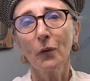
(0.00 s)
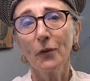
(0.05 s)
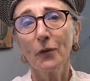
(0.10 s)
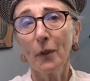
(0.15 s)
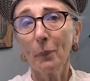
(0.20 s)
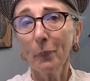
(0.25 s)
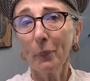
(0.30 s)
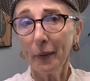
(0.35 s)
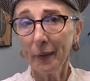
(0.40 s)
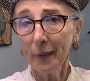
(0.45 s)
and
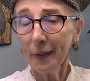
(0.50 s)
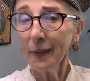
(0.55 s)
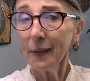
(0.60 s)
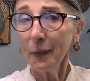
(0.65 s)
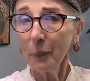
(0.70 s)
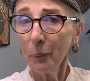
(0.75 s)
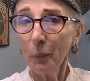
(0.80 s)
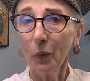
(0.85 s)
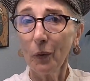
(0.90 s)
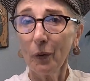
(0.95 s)

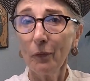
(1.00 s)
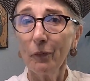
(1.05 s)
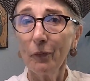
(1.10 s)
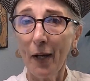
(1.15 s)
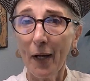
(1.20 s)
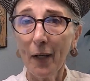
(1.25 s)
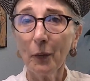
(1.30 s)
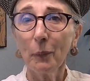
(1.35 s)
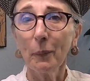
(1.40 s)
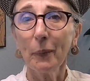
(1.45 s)
predictable
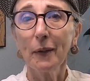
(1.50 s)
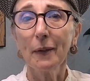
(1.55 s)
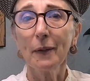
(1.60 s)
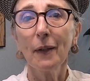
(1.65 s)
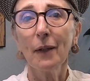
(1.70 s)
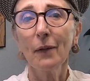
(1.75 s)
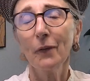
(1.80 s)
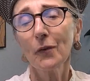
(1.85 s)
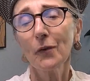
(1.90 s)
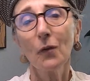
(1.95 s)
environment can
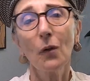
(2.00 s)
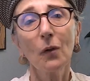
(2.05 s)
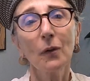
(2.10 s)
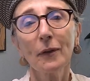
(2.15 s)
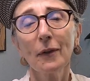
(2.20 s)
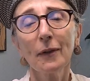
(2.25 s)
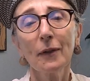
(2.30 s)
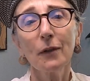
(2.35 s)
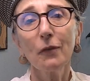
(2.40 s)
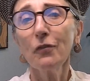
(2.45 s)
result in
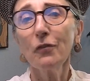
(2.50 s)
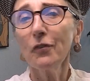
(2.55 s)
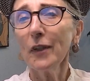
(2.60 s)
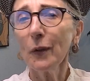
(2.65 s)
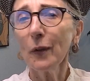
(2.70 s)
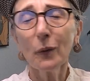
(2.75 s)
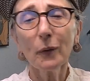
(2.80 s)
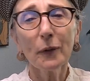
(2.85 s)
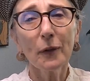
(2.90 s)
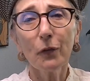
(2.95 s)

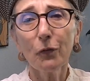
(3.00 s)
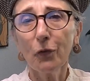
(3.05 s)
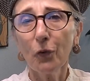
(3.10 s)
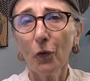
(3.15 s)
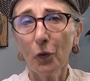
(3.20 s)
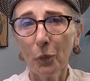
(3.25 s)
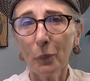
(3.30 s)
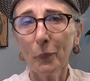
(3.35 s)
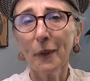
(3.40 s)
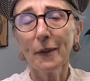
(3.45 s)
difficulty
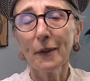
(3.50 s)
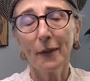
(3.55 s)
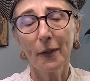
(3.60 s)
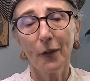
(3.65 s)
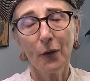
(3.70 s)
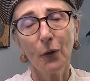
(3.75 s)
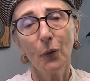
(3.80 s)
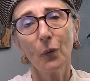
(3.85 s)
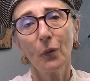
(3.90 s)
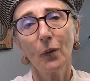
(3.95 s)
forming secure